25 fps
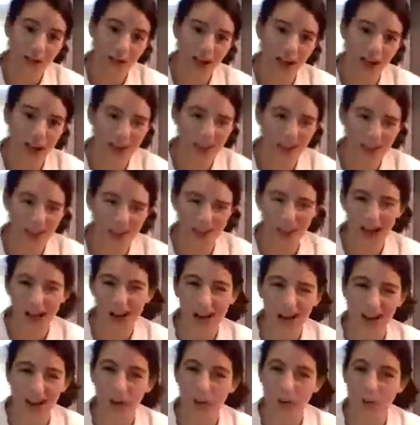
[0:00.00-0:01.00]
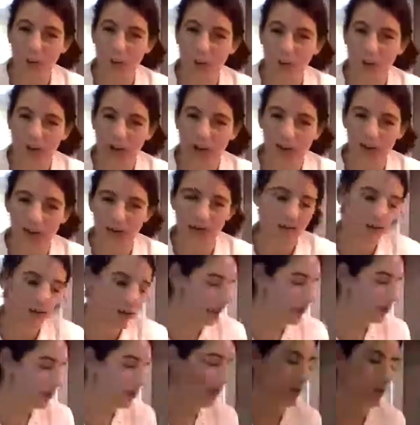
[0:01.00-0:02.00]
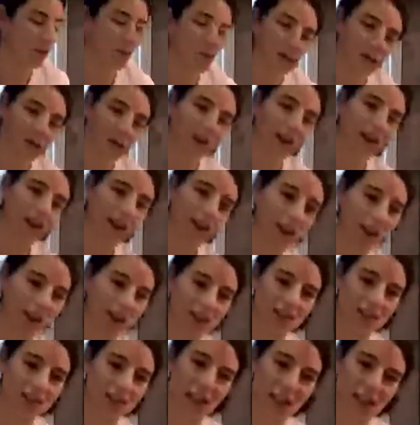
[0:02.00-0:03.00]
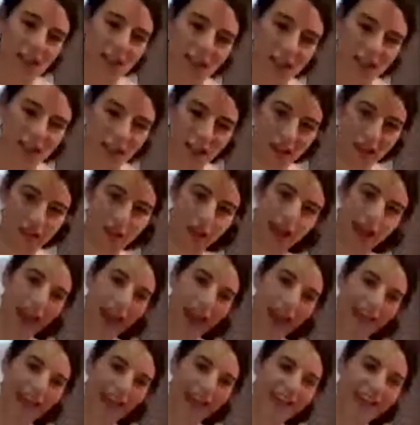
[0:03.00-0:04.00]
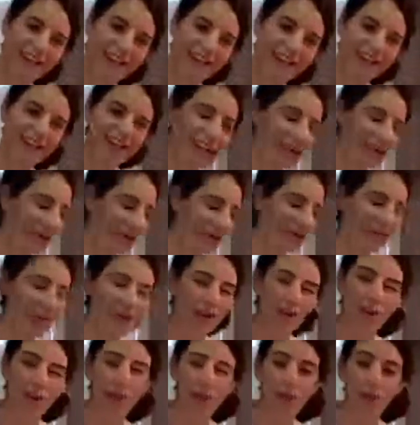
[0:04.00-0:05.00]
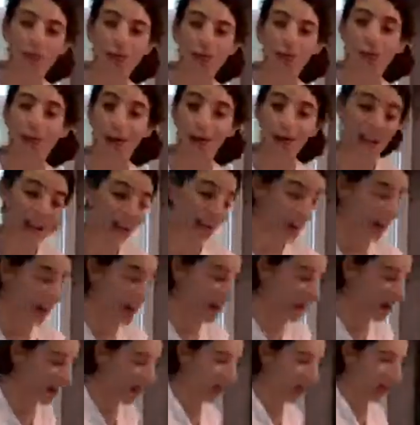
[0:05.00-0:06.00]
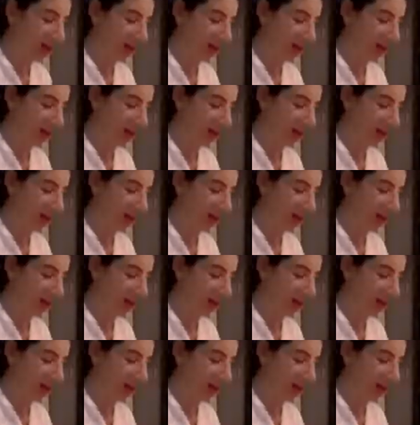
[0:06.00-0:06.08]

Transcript: And that's kind of counterproductive. So it's really great to make these things by hand. You really know what's going in there.